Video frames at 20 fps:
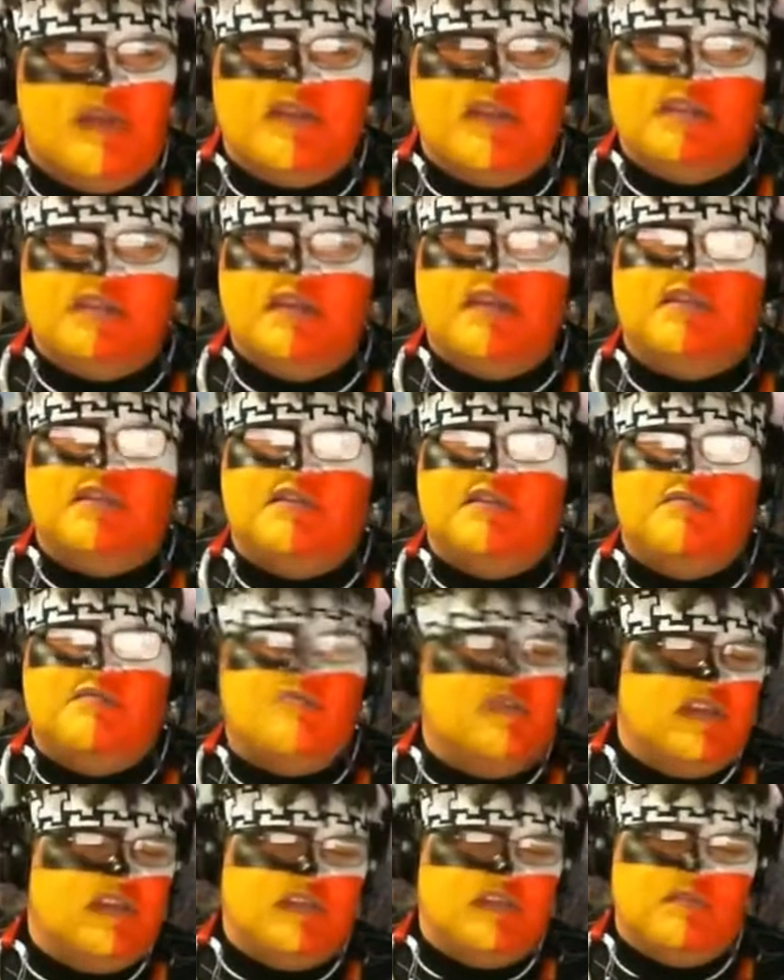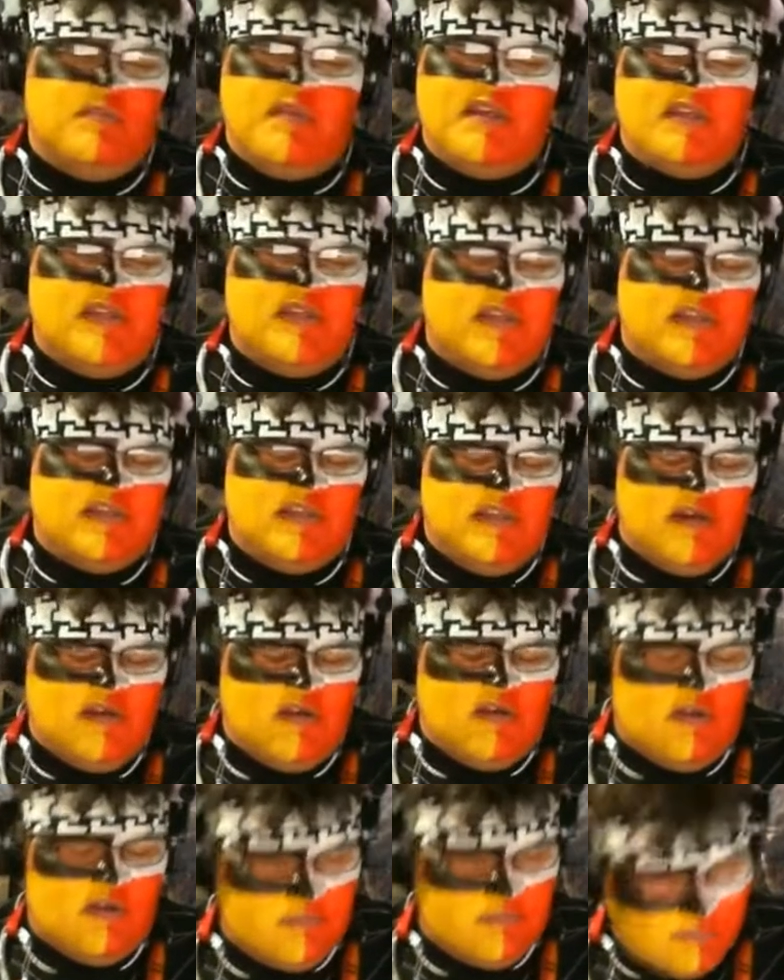make sense? Doesn't make sense at
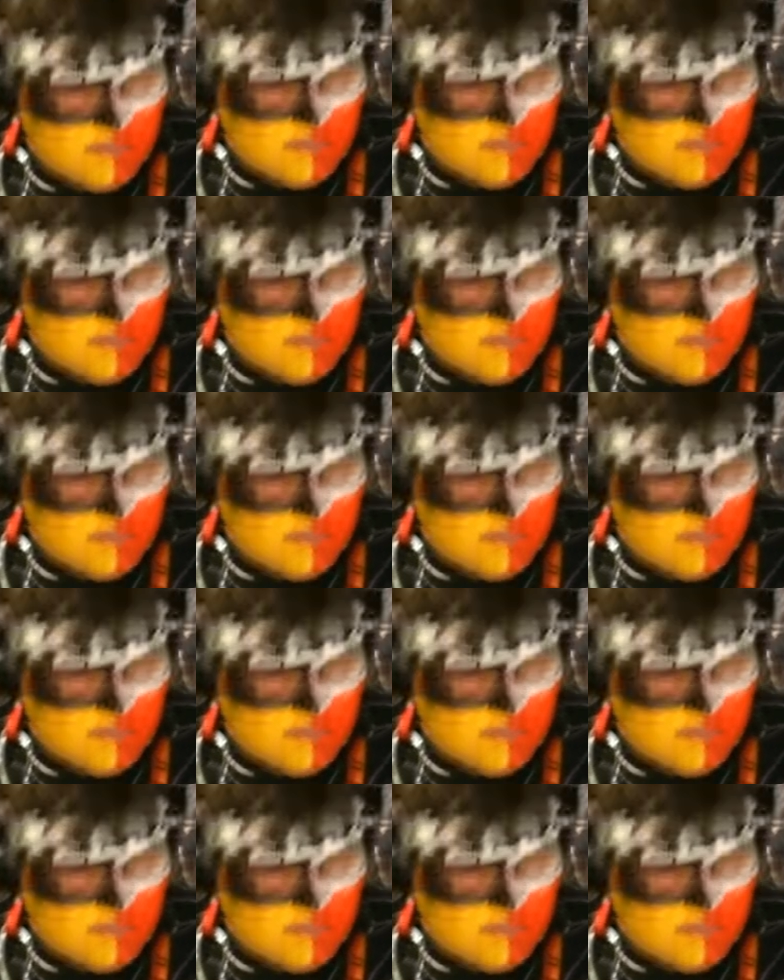all.